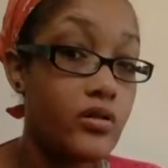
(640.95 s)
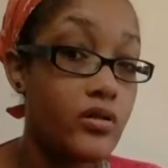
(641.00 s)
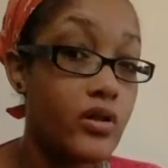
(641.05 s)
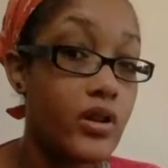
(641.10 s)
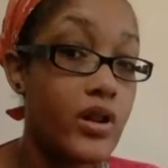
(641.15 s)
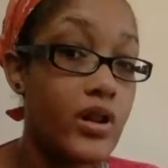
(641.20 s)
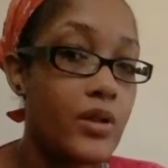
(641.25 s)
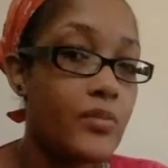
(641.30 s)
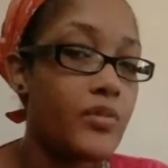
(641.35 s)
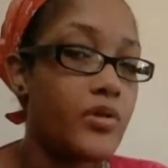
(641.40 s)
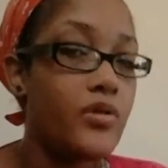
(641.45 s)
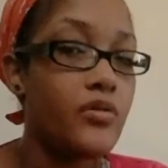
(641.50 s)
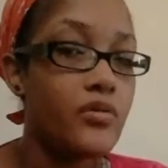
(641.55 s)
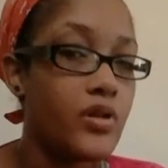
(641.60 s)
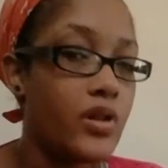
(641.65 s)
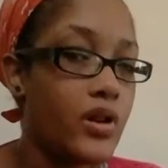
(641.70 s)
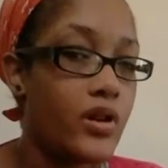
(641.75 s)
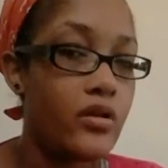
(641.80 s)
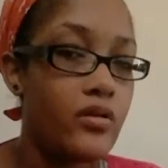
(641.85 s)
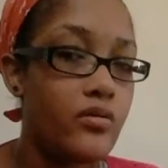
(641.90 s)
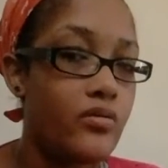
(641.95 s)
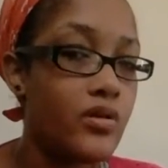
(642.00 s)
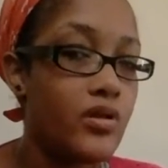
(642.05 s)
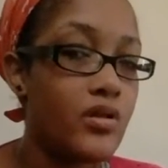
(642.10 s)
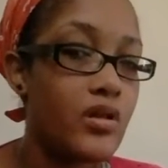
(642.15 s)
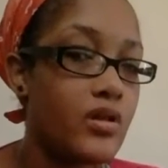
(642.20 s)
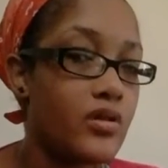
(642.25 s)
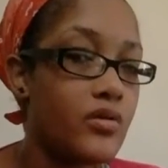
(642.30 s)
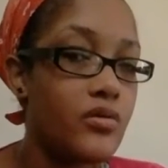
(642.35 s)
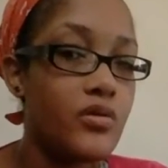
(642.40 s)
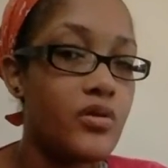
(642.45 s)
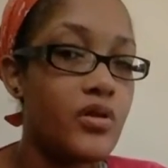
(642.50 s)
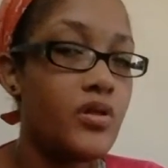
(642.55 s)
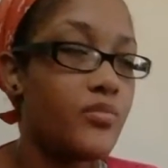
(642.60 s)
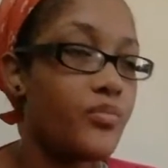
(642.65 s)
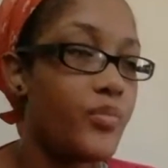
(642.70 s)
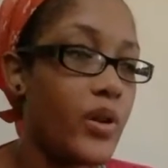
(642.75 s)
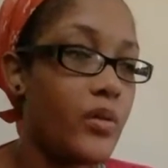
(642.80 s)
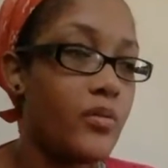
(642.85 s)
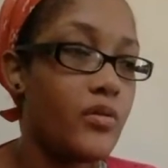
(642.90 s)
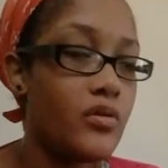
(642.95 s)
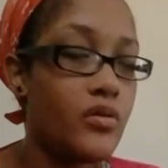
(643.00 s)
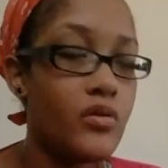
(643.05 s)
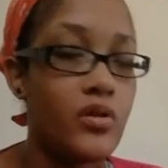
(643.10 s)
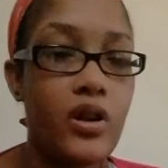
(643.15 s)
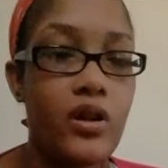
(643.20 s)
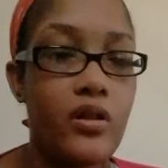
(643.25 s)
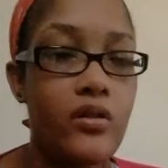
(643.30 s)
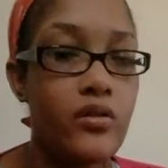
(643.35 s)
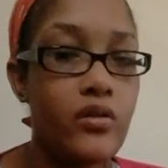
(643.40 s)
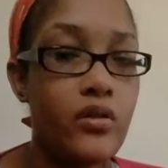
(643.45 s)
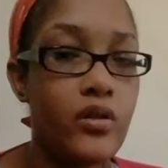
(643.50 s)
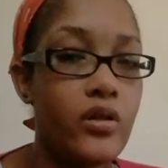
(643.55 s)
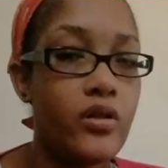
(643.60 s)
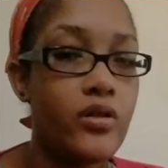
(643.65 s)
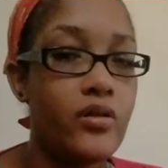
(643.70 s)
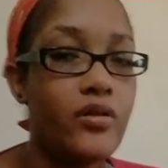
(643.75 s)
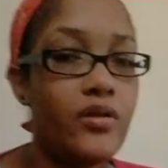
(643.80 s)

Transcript: and I'm still tired because just babies are tiring.